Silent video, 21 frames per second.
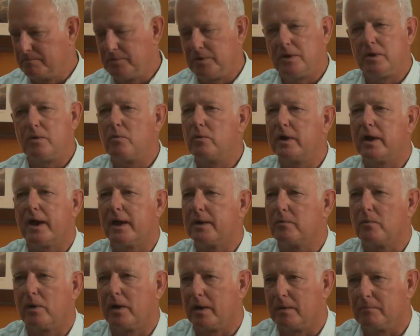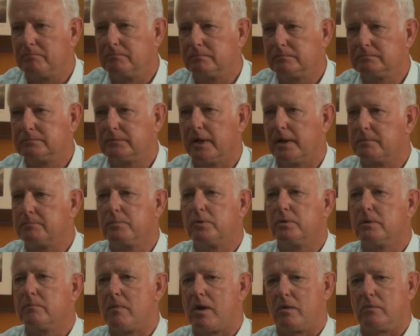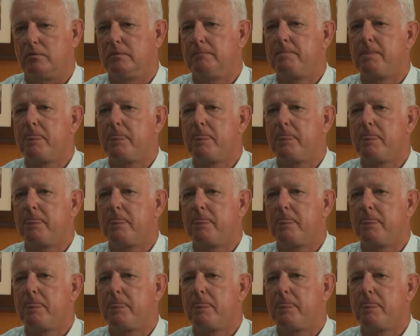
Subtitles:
you know, we got to wear them, got to put them on.